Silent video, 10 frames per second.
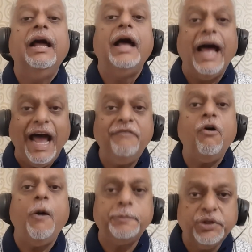have
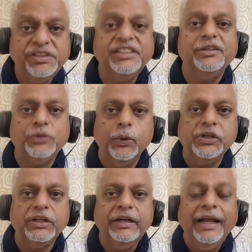options in
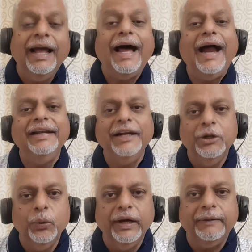solution, and then
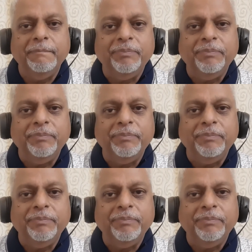do it.